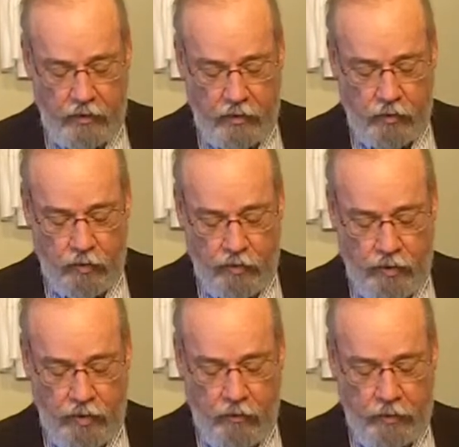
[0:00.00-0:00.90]
who was
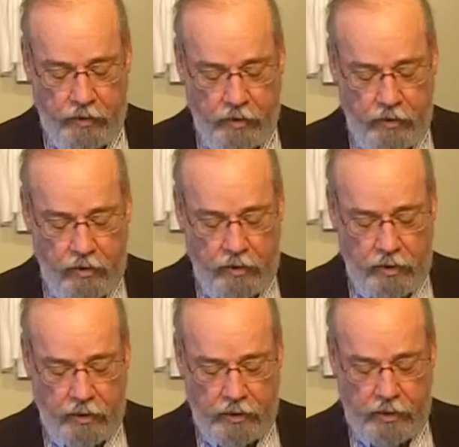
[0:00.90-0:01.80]
worthy to open the scroll
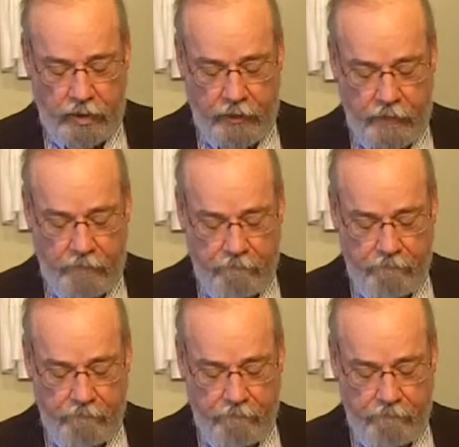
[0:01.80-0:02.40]
and look inside.